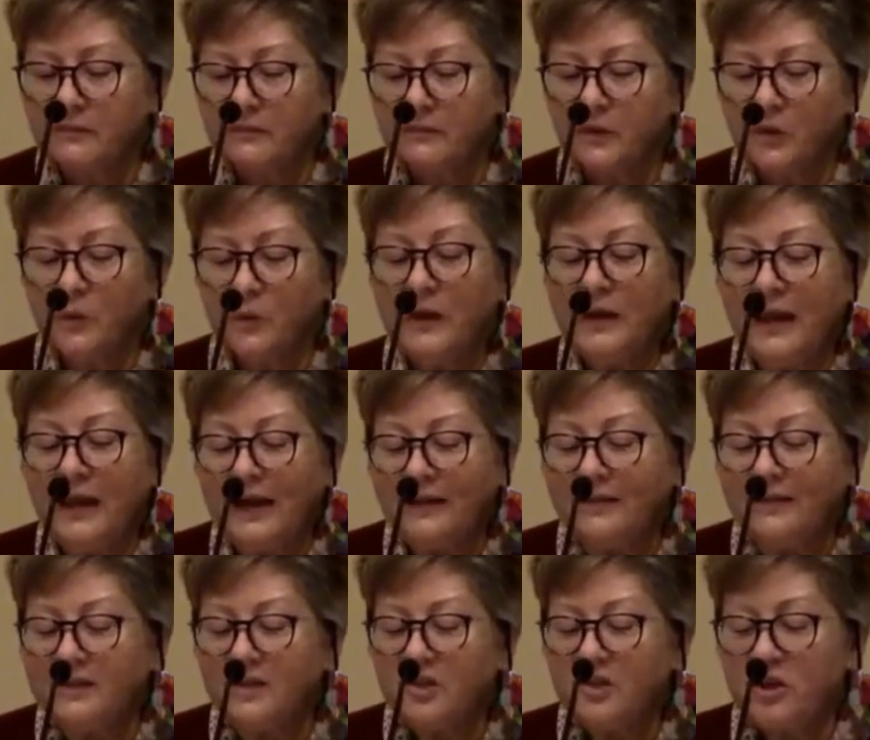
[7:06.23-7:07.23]
We light
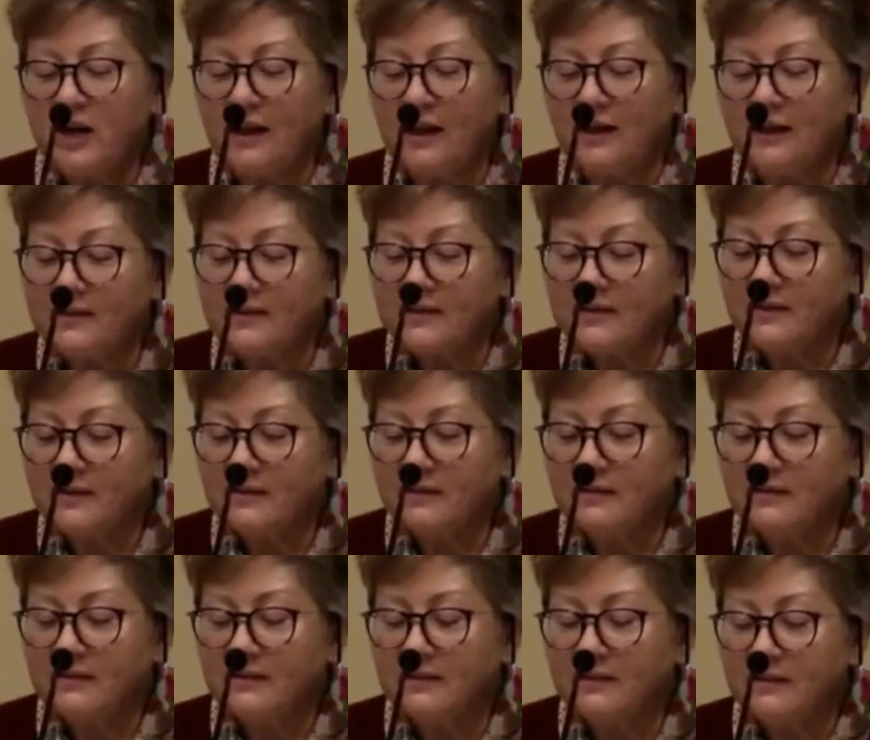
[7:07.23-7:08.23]
this chalice
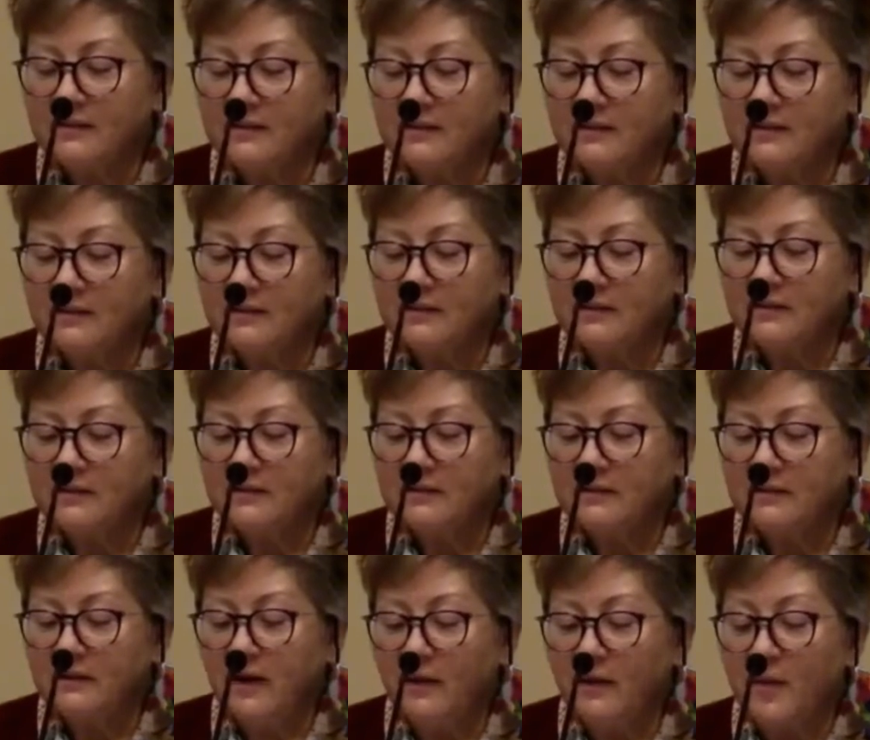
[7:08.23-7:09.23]

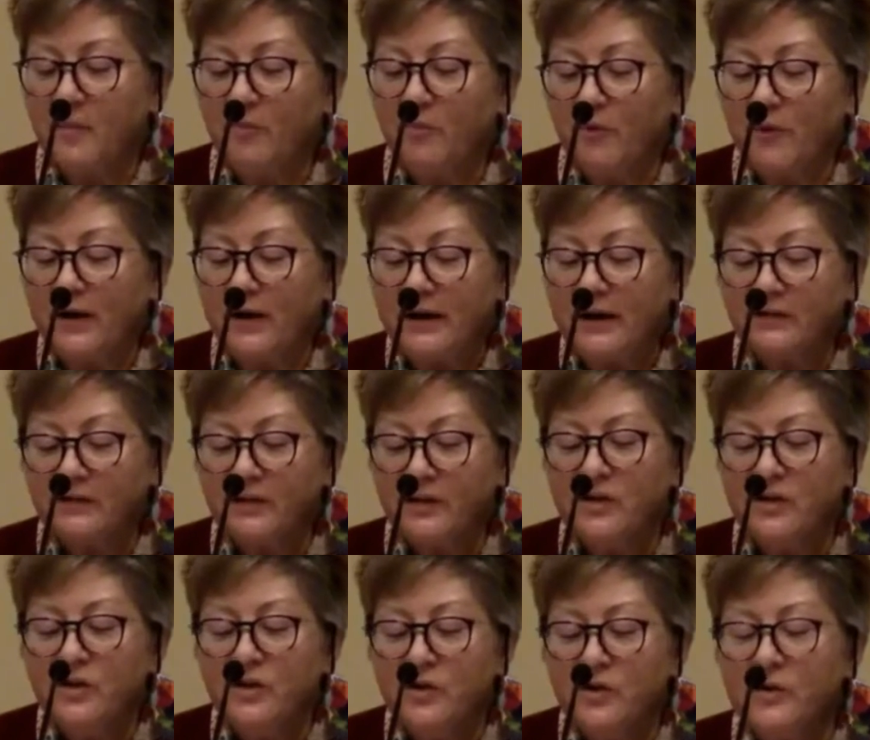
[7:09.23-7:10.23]
on the brink of a
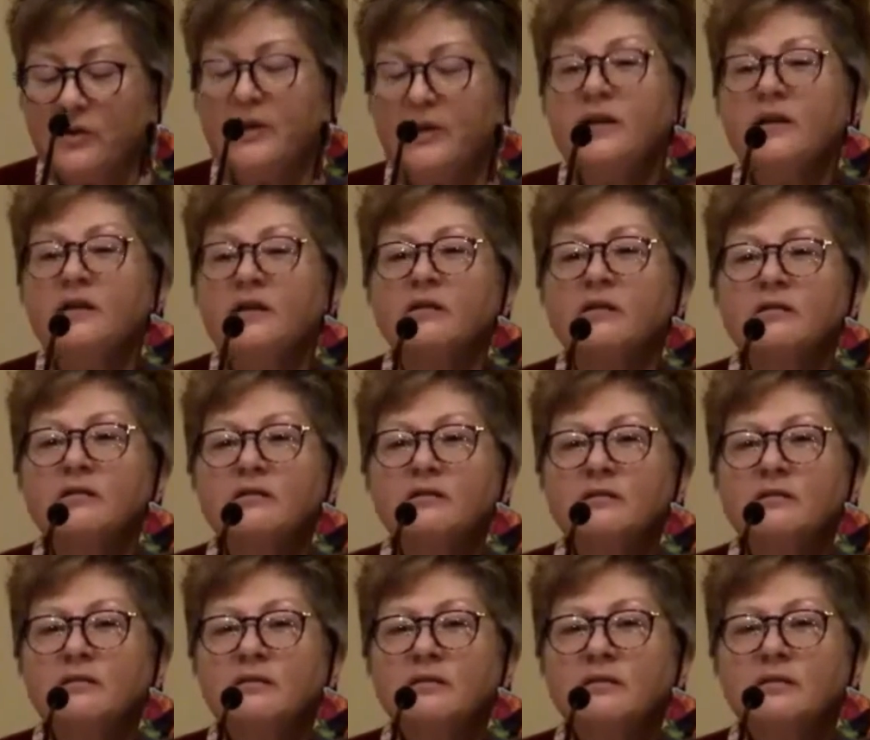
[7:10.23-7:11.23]
new year,
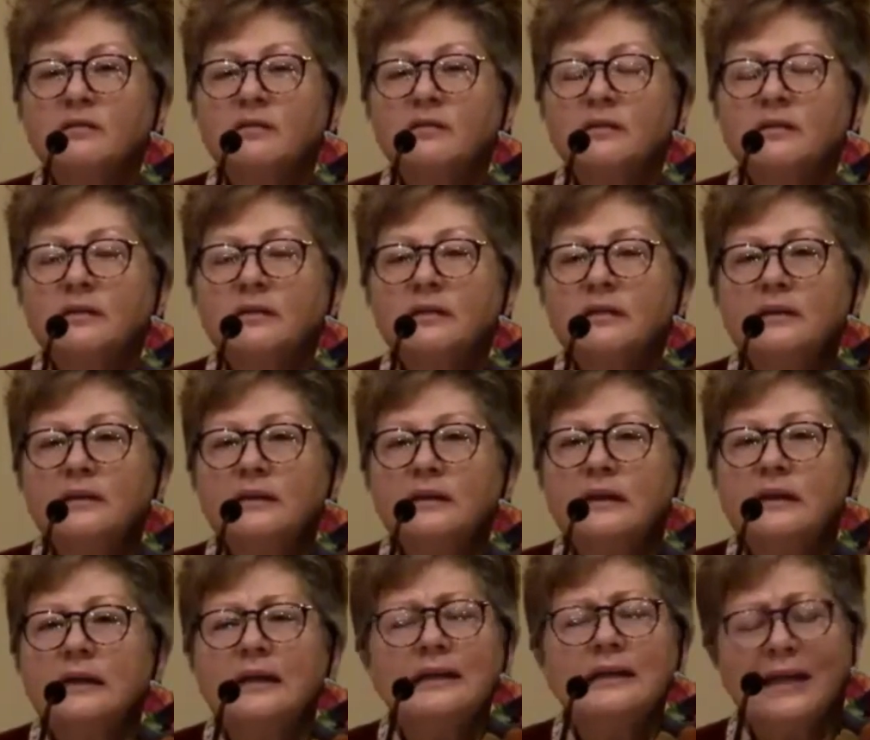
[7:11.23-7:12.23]

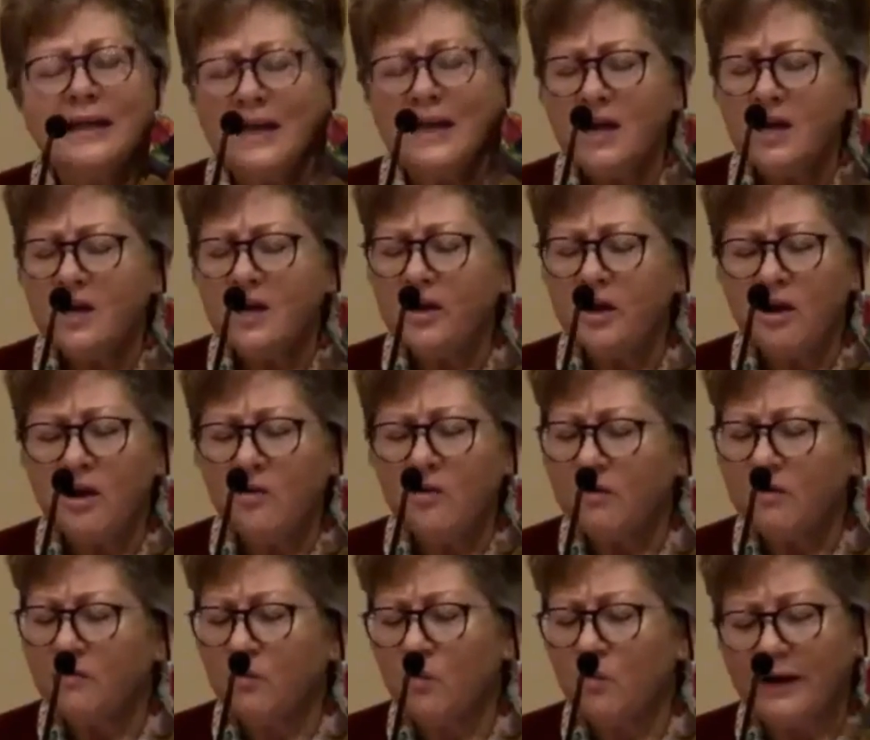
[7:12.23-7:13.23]
letting go
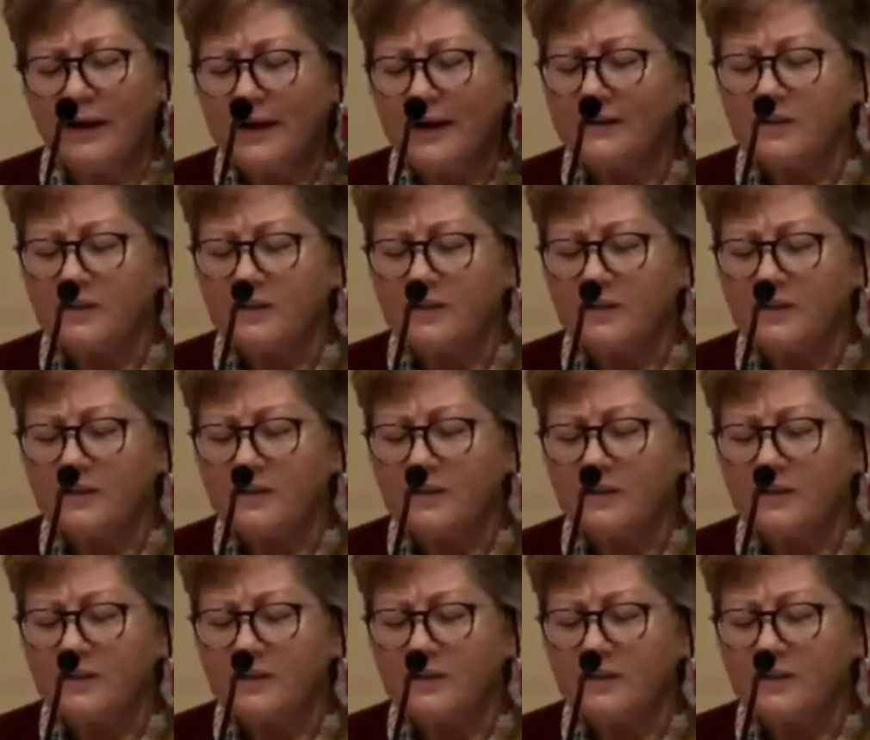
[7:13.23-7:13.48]
of what has